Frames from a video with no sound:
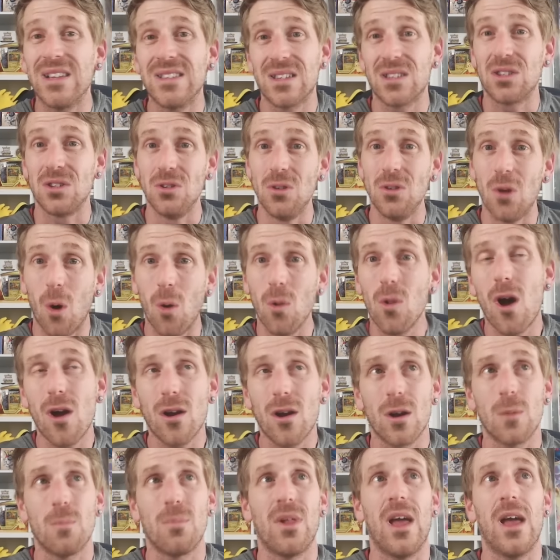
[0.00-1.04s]
it's no
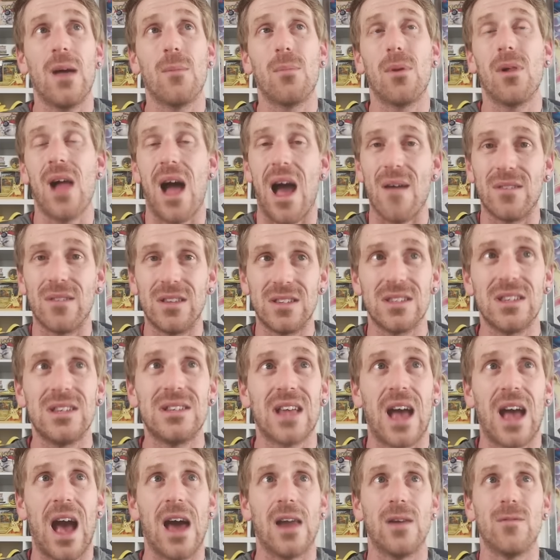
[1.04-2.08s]
longer playable. Obviously,
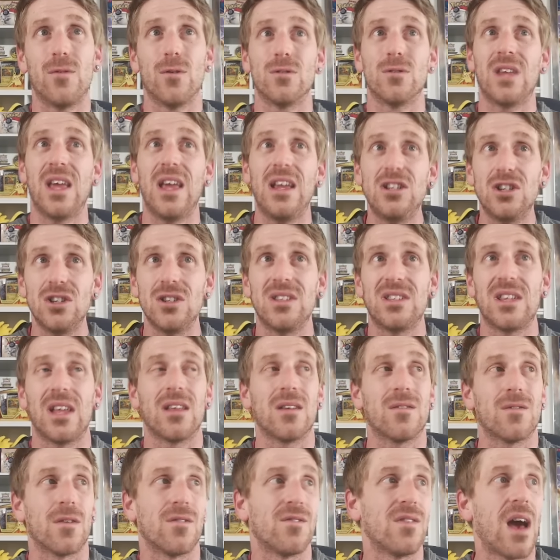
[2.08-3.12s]
it's out of rotation,
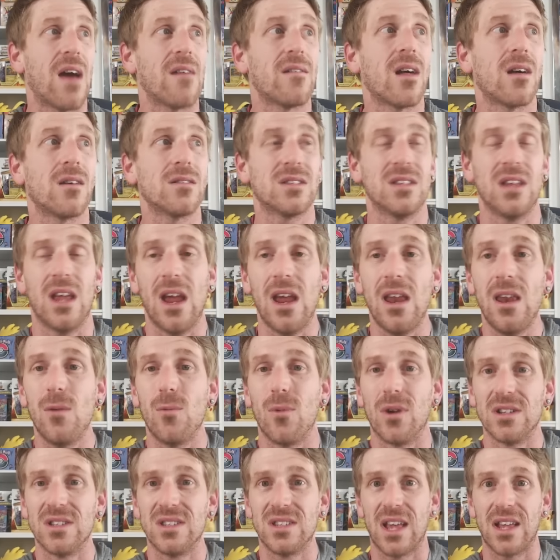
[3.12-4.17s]
selling for
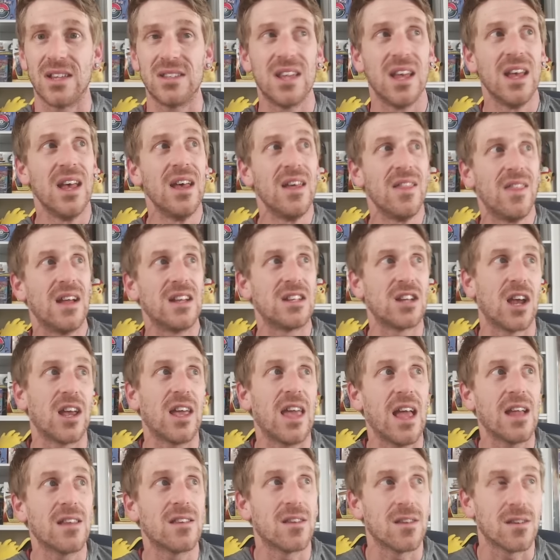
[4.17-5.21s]
$5.81. That
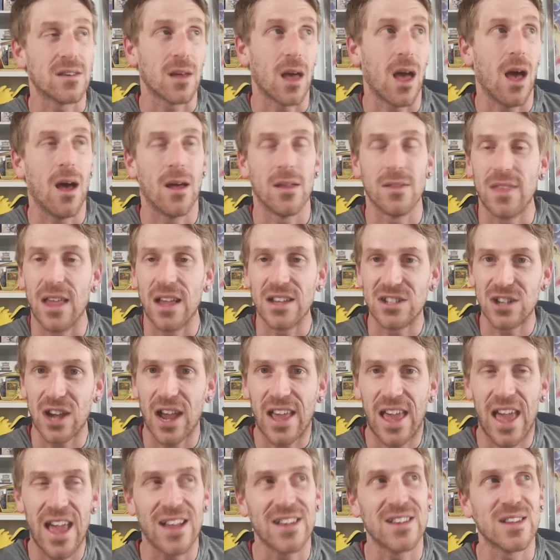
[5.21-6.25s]
gigantic, uh, that
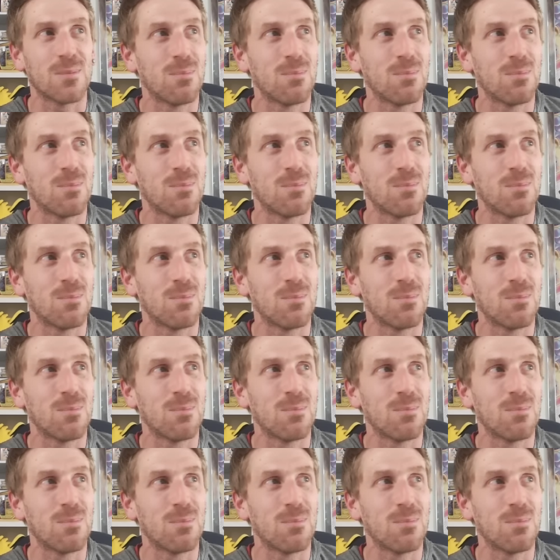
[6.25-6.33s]
gigantic